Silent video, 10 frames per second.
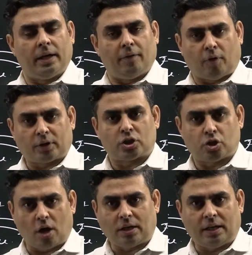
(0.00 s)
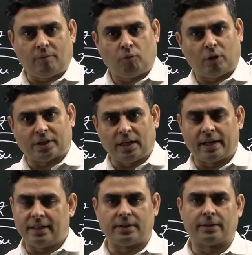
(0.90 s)
for the short term was
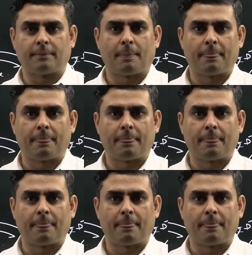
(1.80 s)
increasing.